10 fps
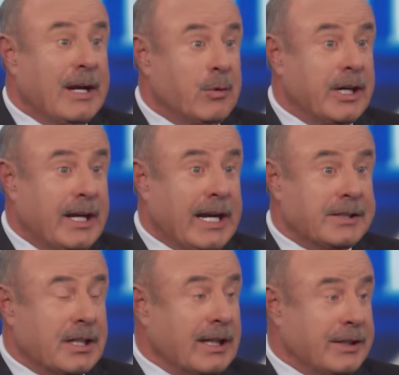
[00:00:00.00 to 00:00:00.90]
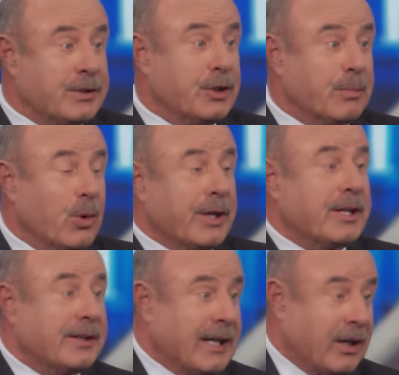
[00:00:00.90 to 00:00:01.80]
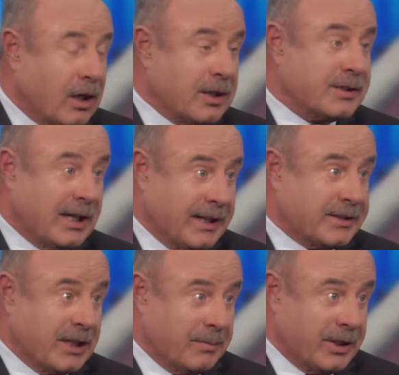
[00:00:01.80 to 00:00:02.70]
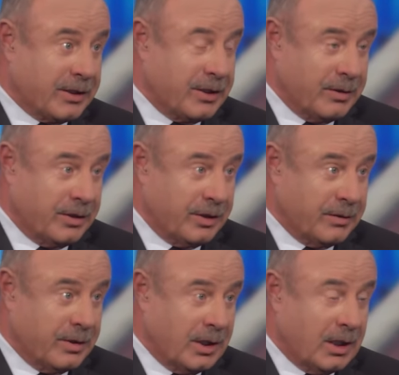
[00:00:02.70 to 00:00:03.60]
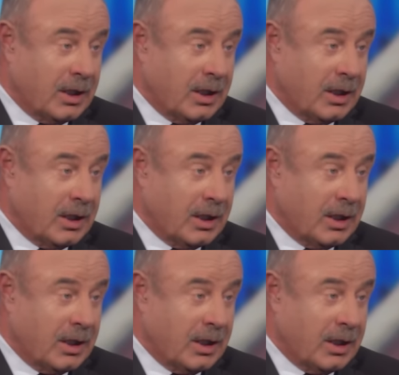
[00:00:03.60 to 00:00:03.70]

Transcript: And when it escalates to the point that they are saying something to you